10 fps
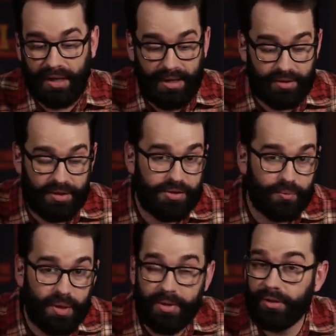Either he's a
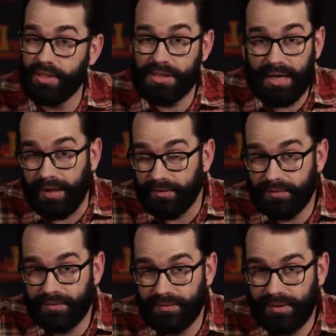woman or he's not.
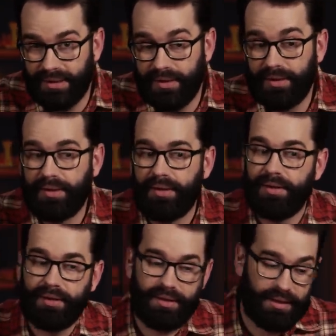
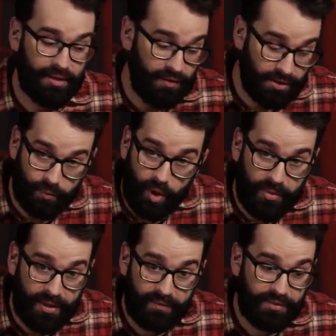If he's a
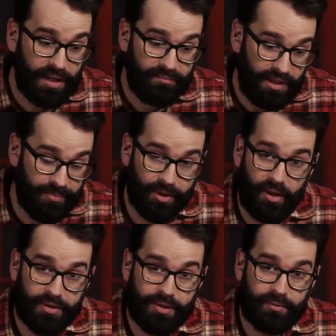woman, then he
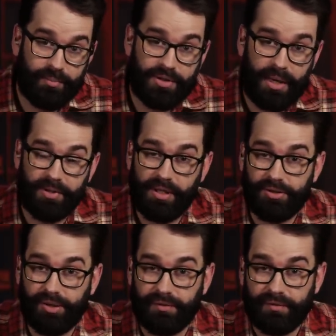belongs in the women's
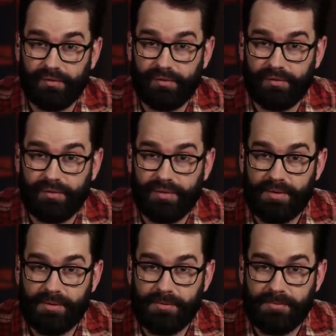competition.
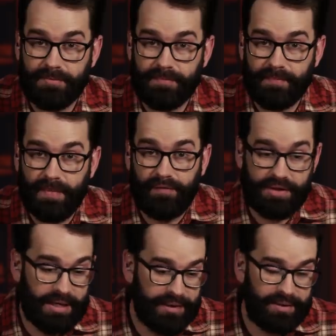If
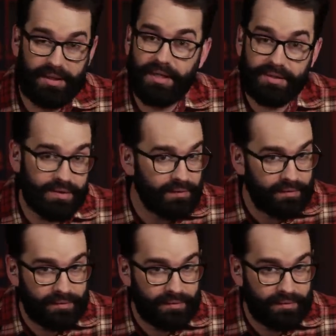he's not, then he doesn't.